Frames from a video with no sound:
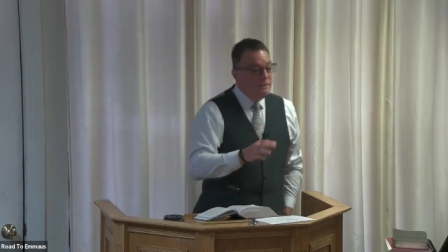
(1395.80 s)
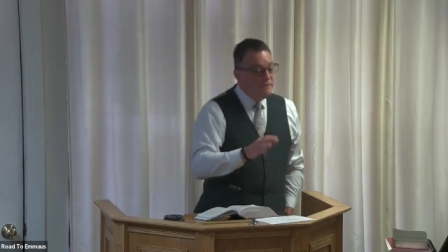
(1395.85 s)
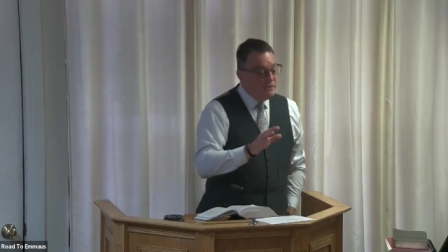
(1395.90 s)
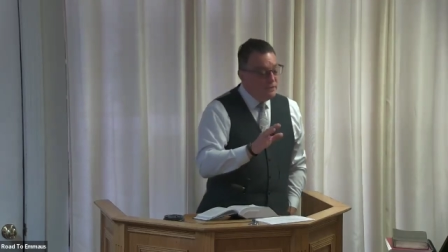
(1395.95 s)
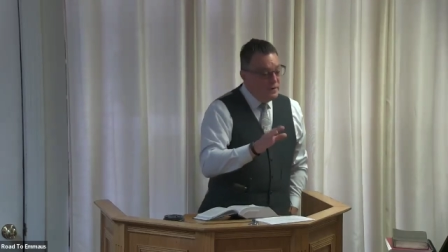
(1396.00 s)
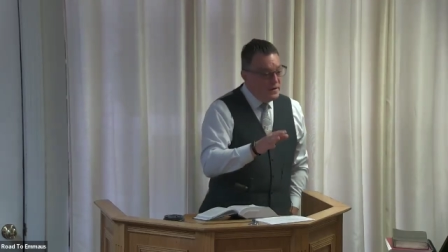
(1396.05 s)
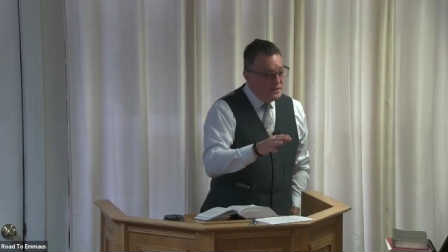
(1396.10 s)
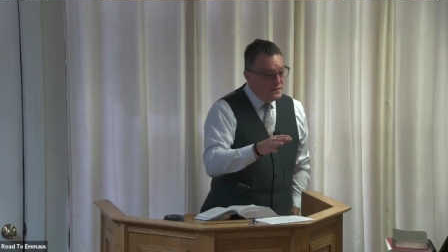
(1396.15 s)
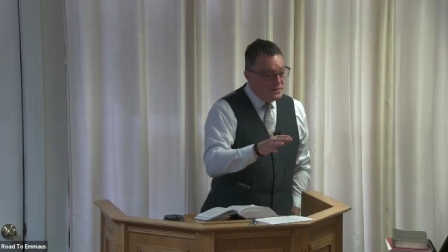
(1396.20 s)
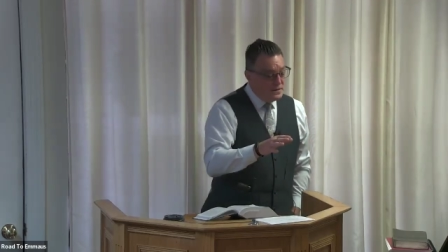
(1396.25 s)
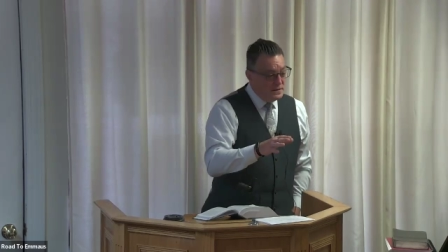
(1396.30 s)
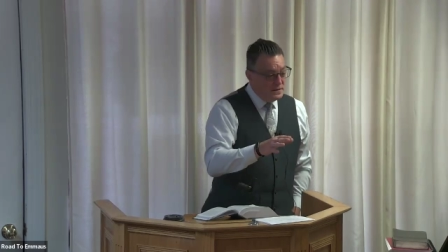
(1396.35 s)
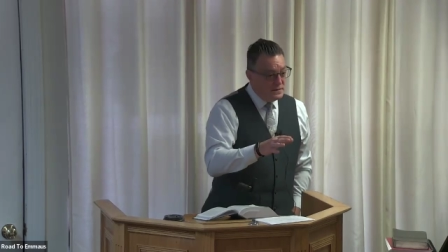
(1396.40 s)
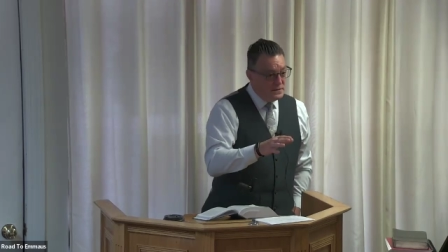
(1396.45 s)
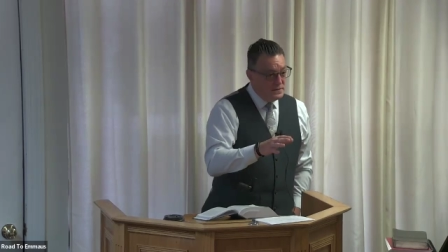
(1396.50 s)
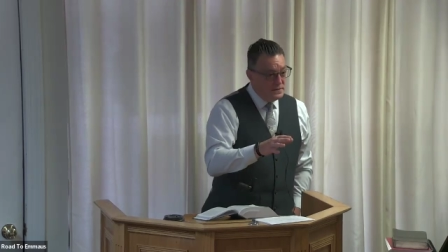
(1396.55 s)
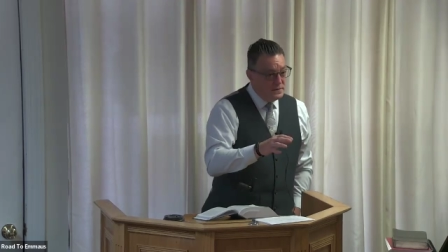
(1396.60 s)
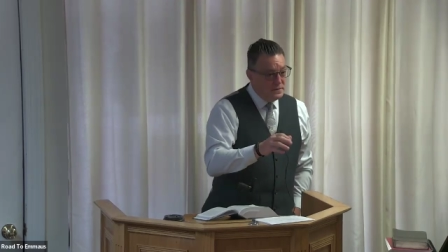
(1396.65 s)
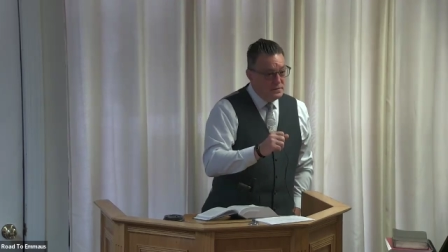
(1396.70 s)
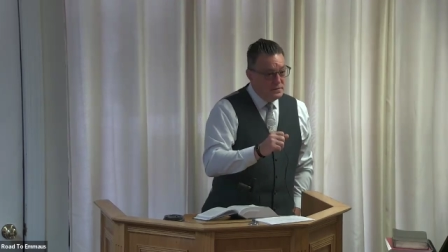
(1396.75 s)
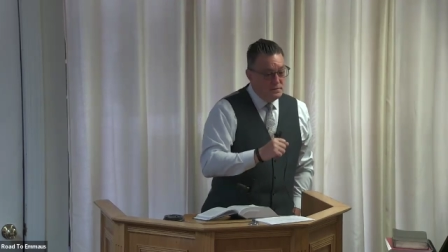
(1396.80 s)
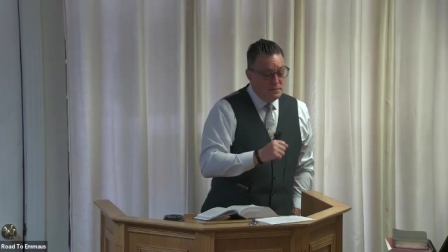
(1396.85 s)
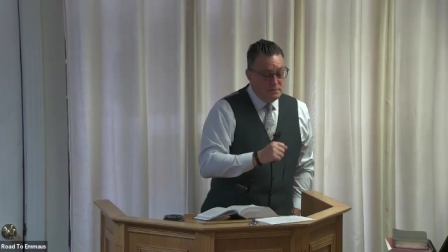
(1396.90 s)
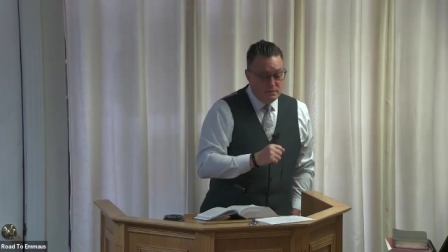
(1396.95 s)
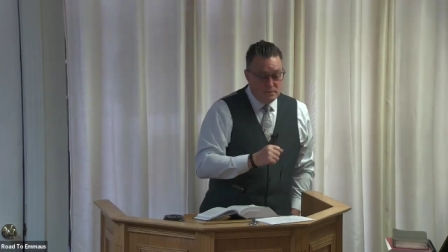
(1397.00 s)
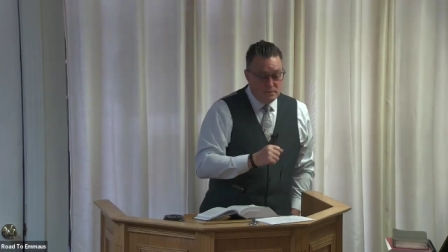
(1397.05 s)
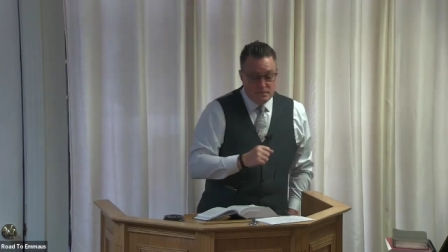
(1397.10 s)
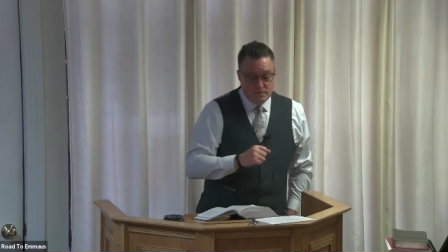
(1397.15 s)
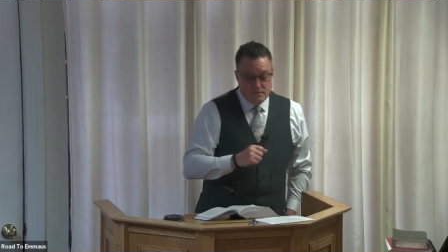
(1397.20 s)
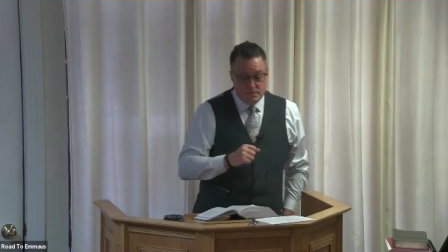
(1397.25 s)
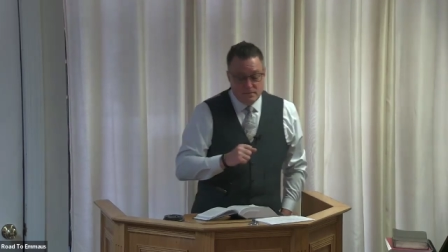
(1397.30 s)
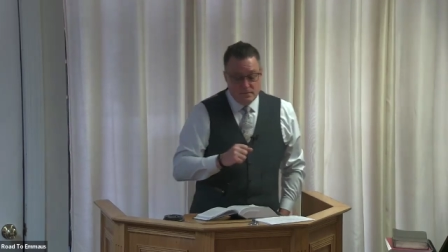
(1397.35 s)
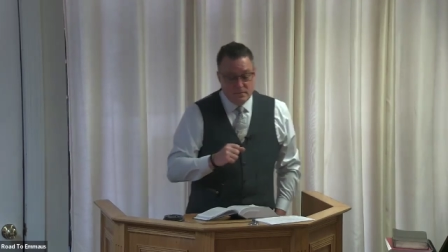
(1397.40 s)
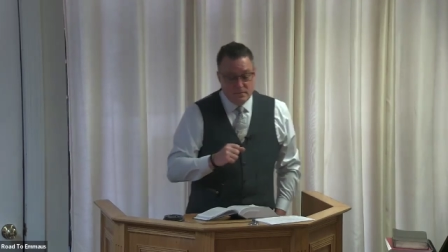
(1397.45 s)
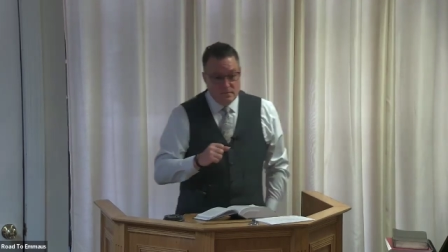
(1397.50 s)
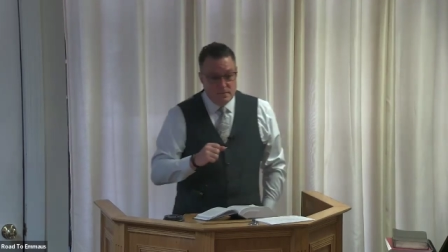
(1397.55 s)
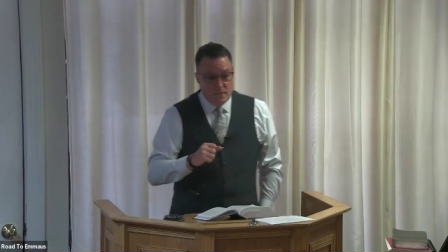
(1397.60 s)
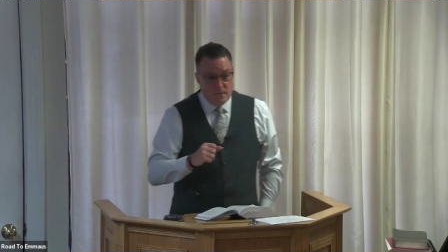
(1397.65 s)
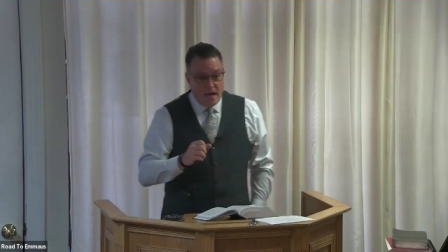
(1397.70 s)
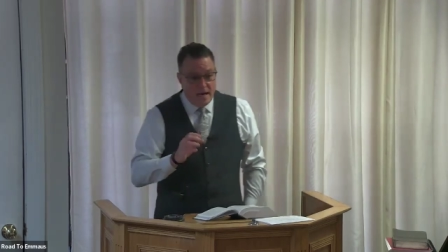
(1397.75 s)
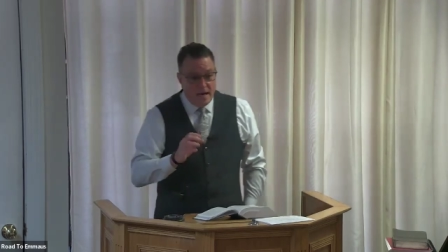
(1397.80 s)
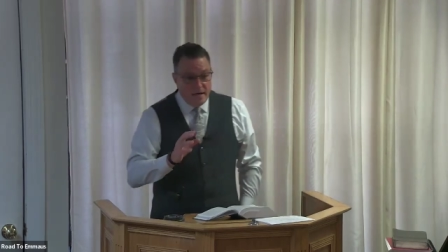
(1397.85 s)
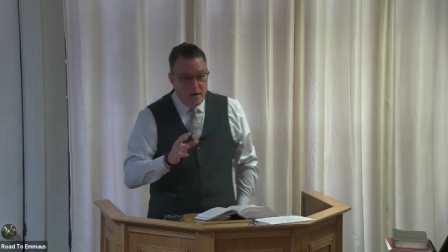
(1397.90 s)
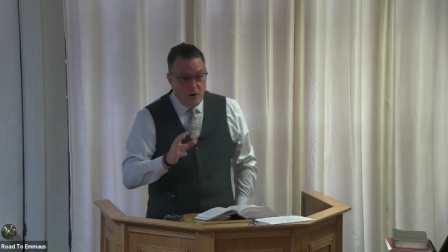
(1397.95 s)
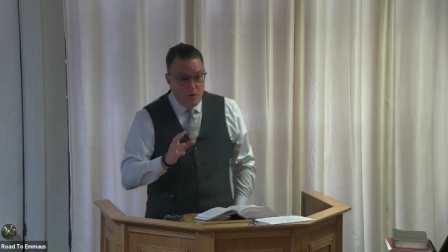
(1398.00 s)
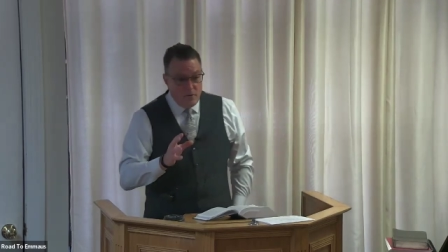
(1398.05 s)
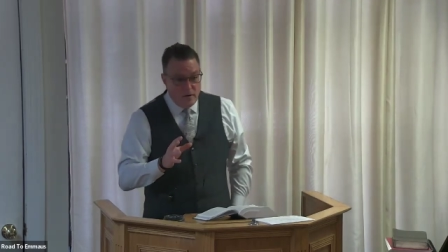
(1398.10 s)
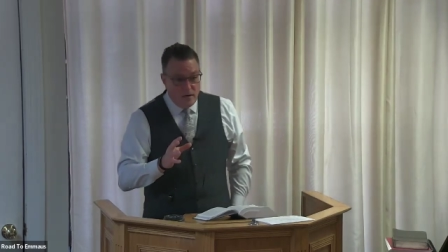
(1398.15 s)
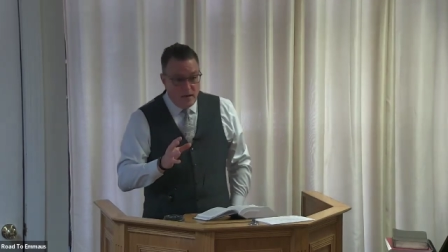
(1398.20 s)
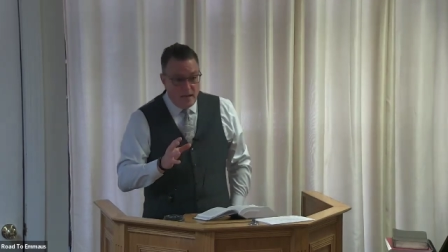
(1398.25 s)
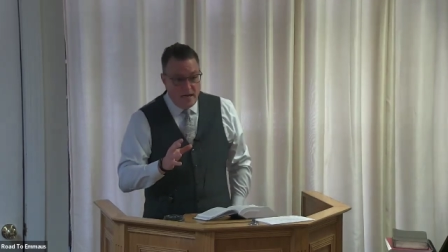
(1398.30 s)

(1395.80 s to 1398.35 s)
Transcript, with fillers: For instance, I know a